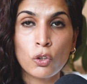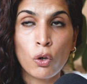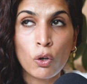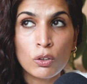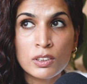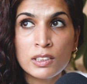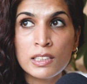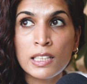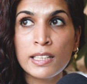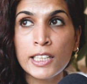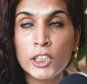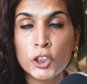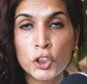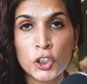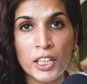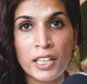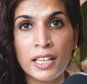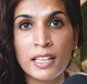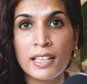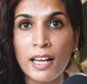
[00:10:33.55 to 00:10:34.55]
constantly
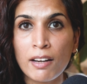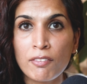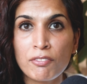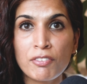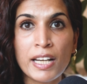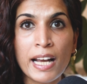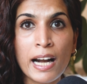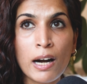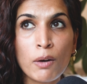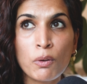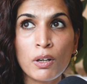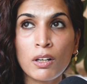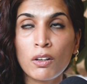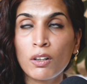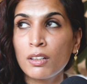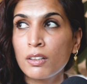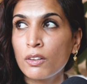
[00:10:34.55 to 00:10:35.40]
checking every hour.